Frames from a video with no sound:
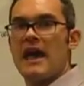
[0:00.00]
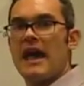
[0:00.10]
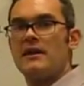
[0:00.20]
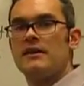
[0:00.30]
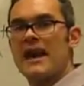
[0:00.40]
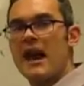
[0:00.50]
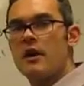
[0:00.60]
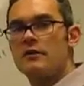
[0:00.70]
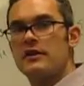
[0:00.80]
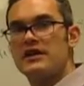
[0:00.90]
And the
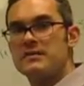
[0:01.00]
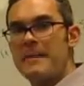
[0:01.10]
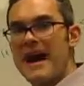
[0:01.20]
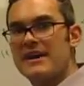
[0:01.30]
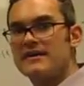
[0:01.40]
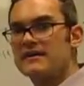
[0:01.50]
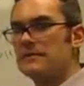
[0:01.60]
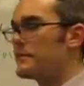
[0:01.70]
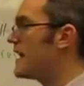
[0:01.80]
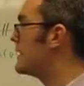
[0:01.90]
error is
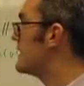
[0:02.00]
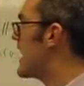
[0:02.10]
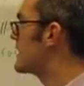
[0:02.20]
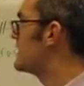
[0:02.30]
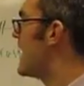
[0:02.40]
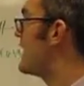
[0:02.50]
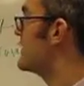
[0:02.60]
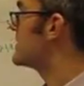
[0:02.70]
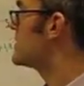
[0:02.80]
masked by the fact that the